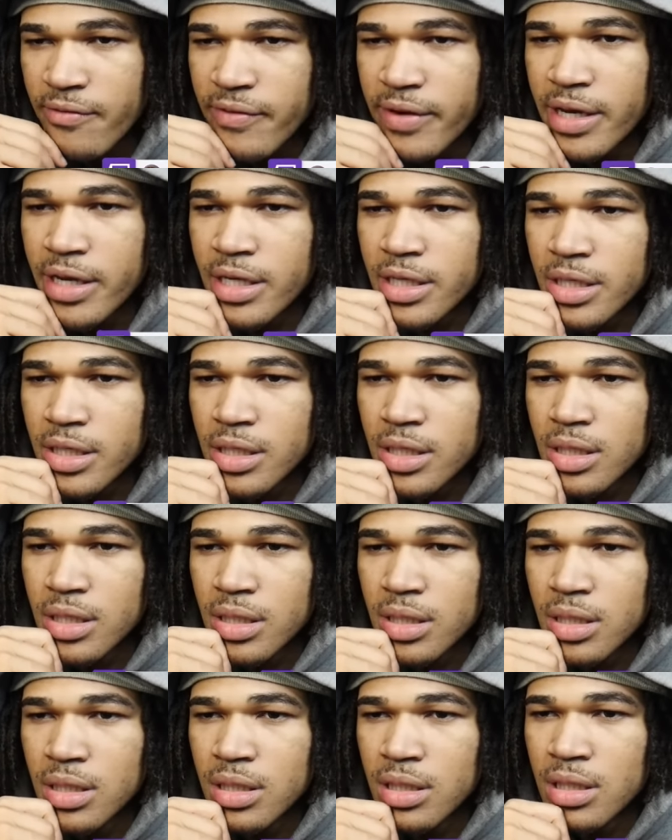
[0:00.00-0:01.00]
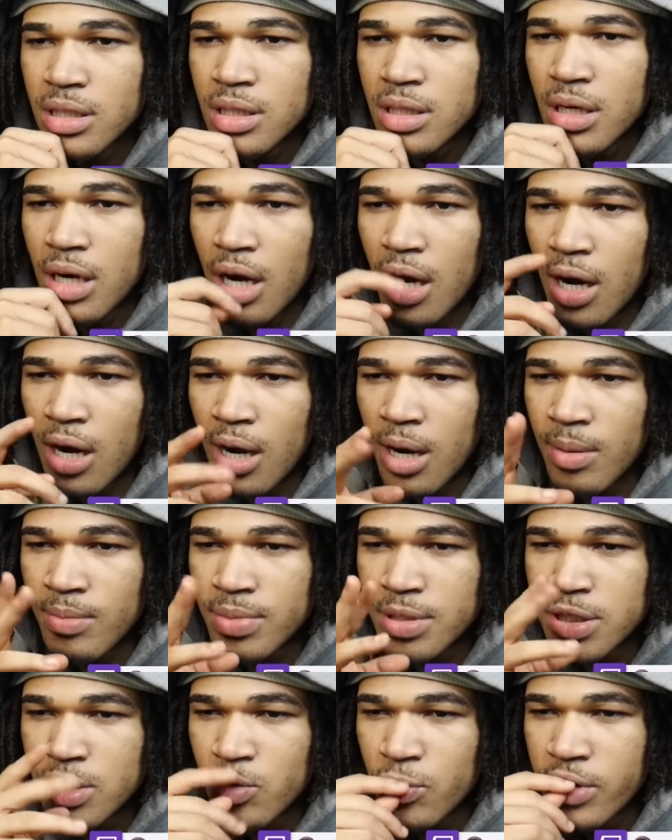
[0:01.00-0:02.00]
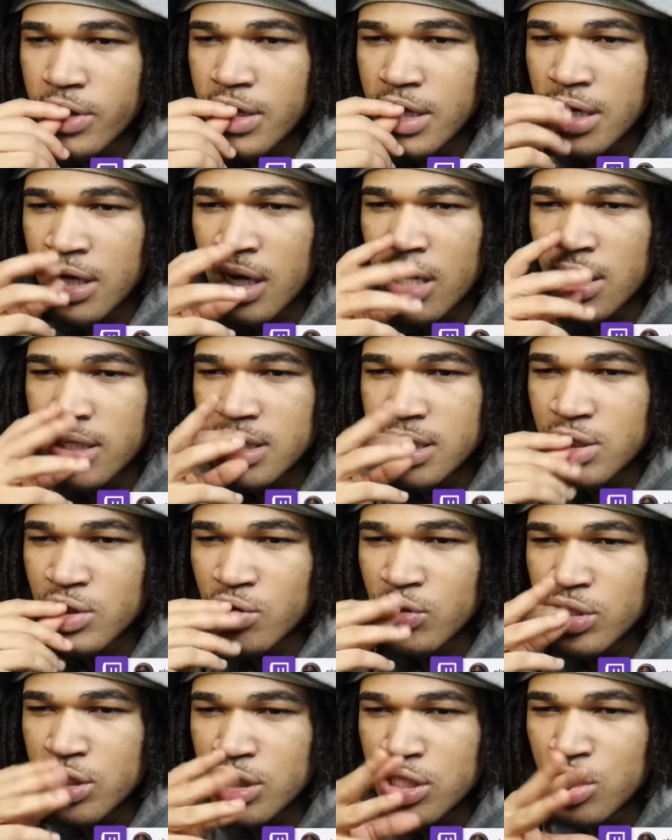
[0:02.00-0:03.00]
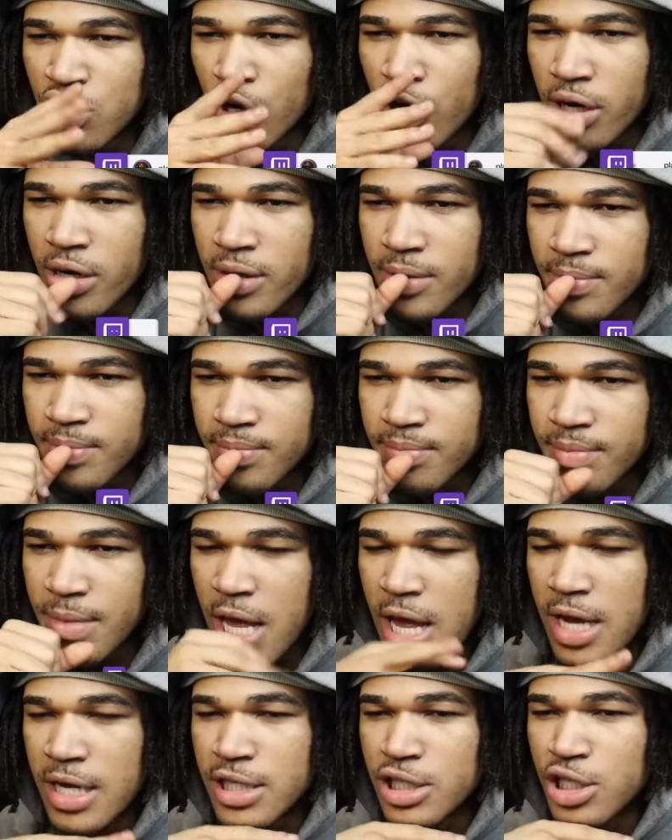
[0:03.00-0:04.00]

Packing the mail, it's gone. She like I smell cologne. Yeah. I just signed a deal.